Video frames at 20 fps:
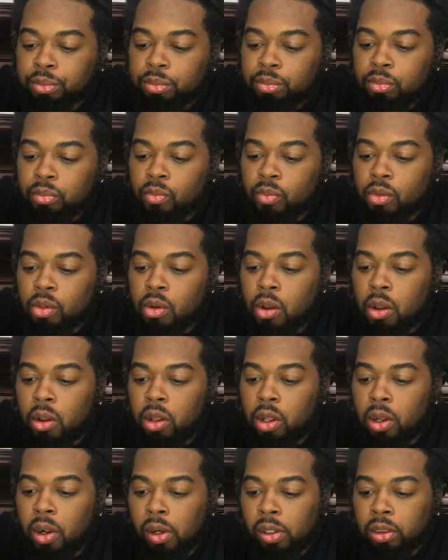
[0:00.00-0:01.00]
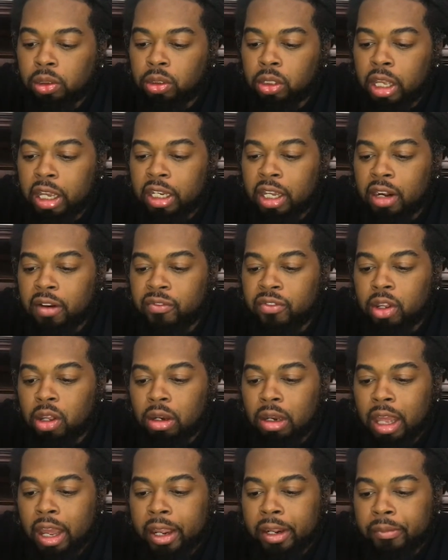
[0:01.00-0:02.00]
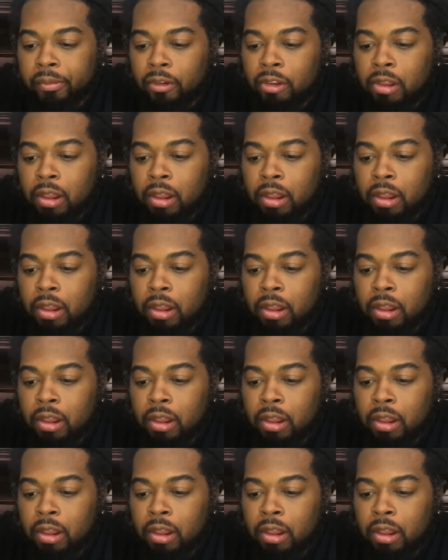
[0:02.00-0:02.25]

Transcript: that. I kind of felt like